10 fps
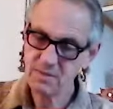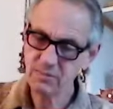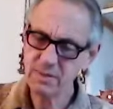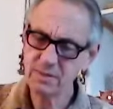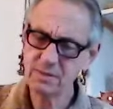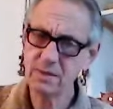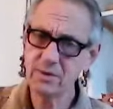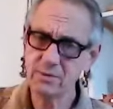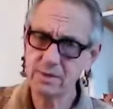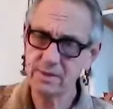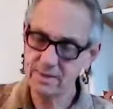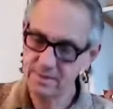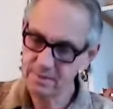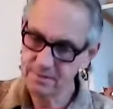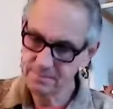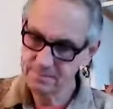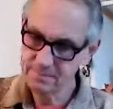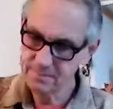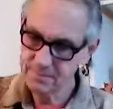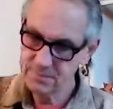We're not lonely here.
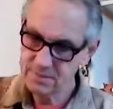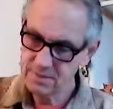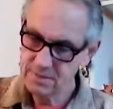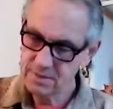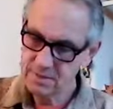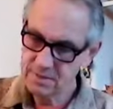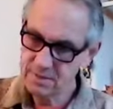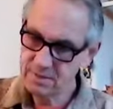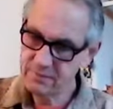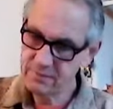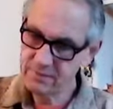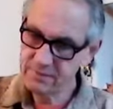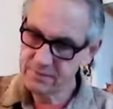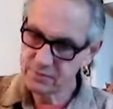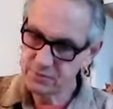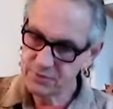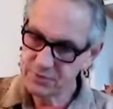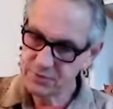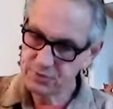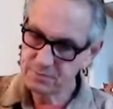Even if the
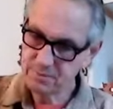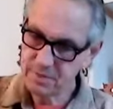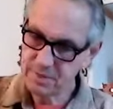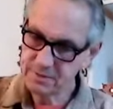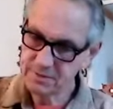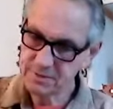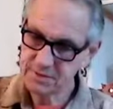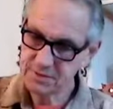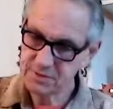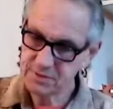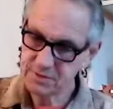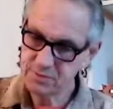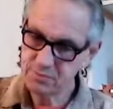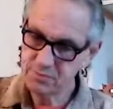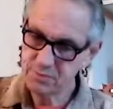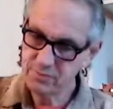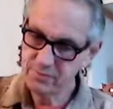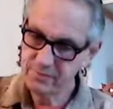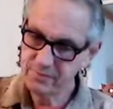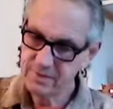conditioned mind ceases to
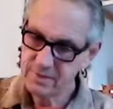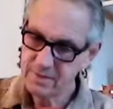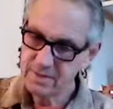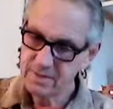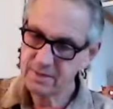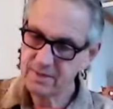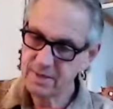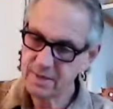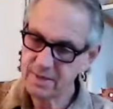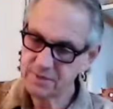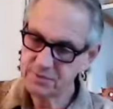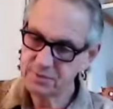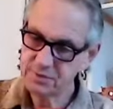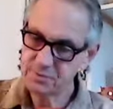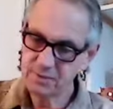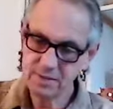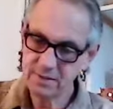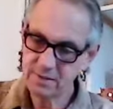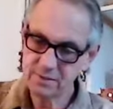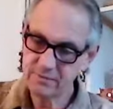move, there are energies
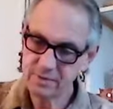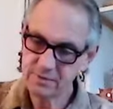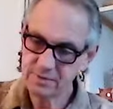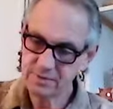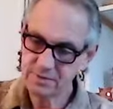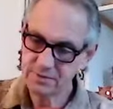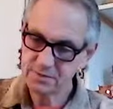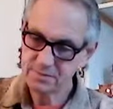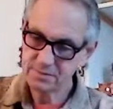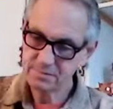within and around us.